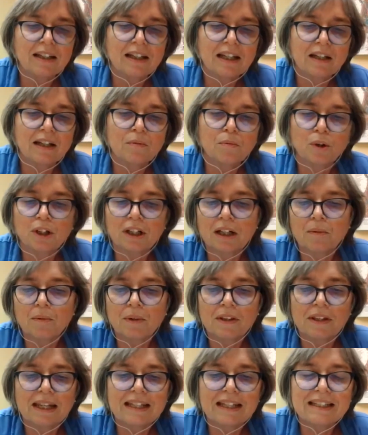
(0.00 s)
and working
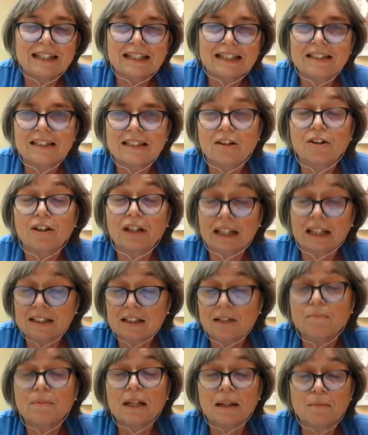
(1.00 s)
with that dexterity that
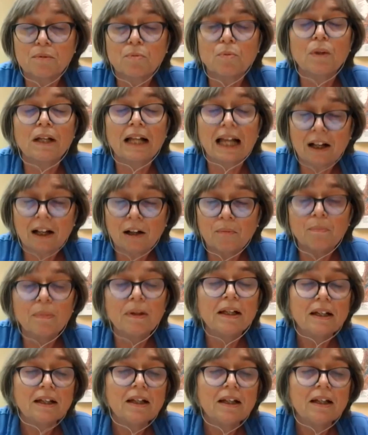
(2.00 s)
sometimes will help